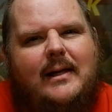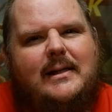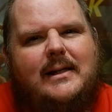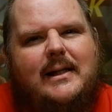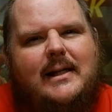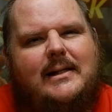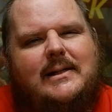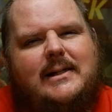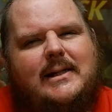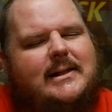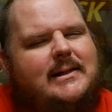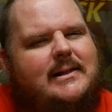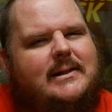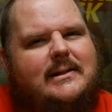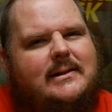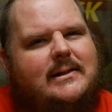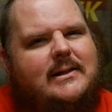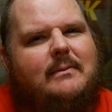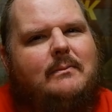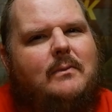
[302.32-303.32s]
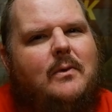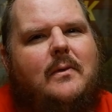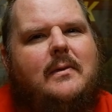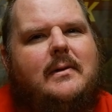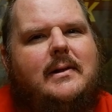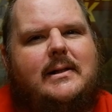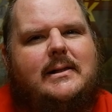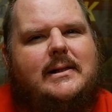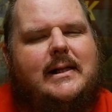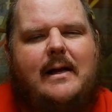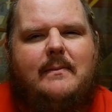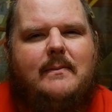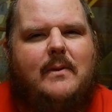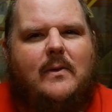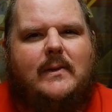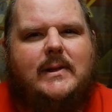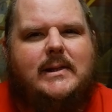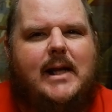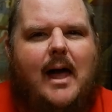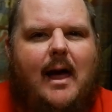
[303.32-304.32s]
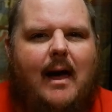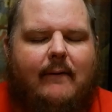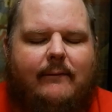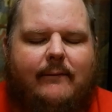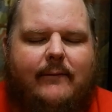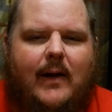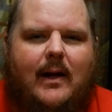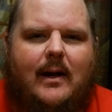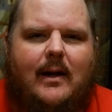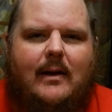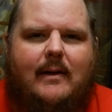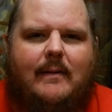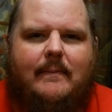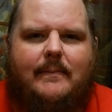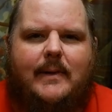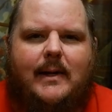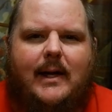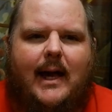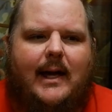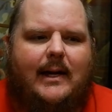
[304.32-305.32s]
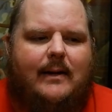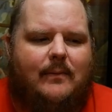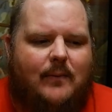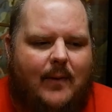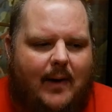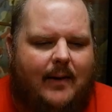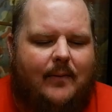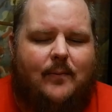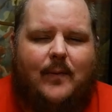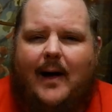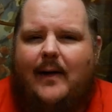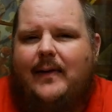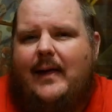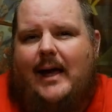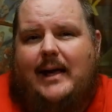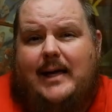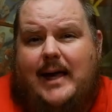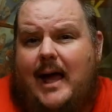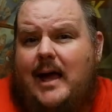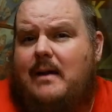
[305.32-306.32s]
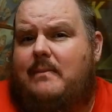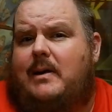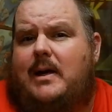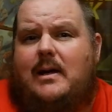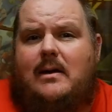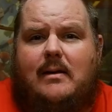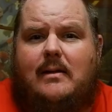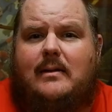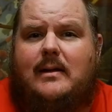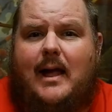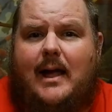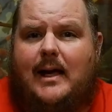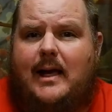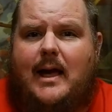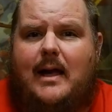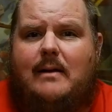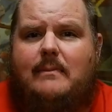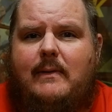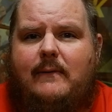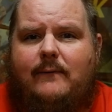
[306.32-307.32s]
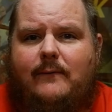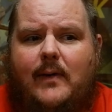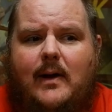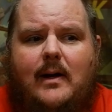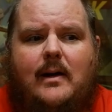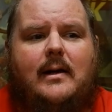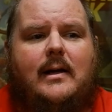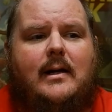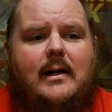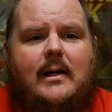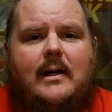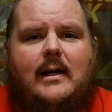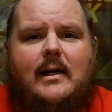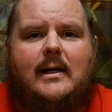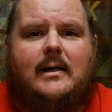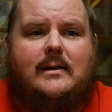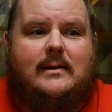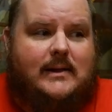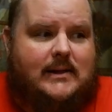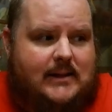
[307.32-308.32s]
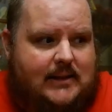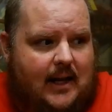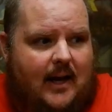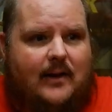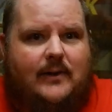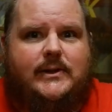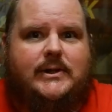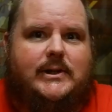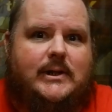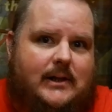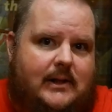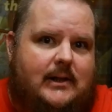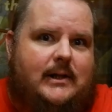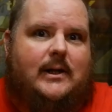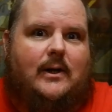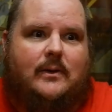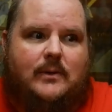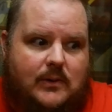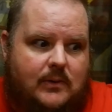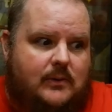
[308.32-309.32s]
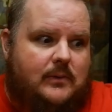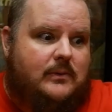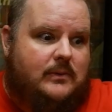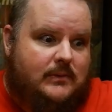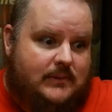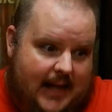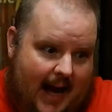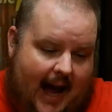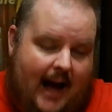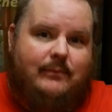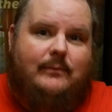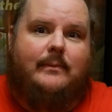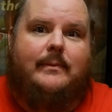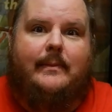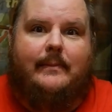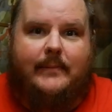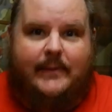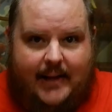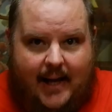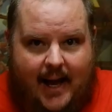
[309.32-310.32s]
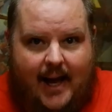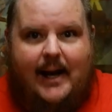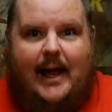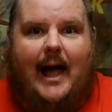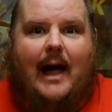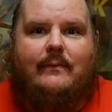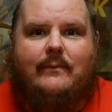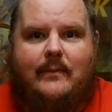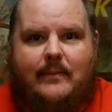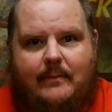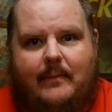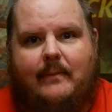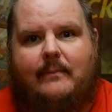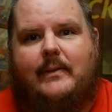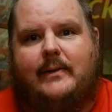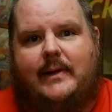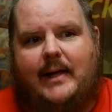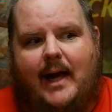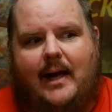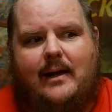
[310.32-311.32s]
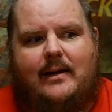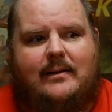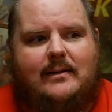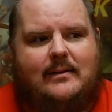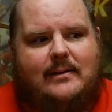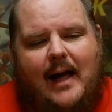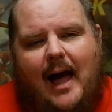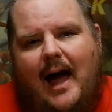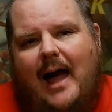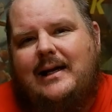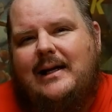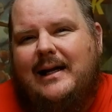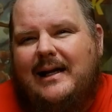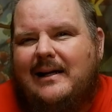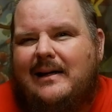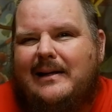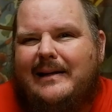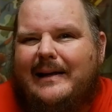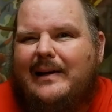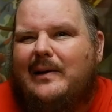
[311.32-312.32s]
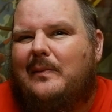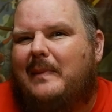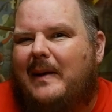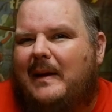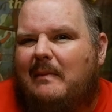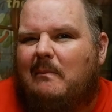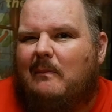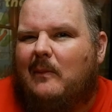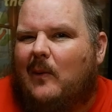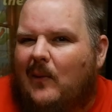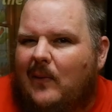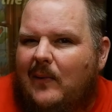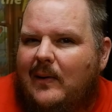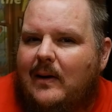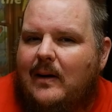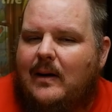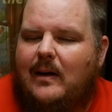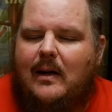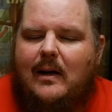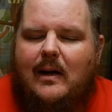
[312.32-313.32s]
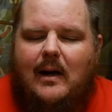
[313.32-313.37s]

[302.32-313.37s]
It's just some more of the same old stuff. And while that can be good and that can be fun, nostalgia, you know, ooh, I remember that. I remember that. I need a little bit more.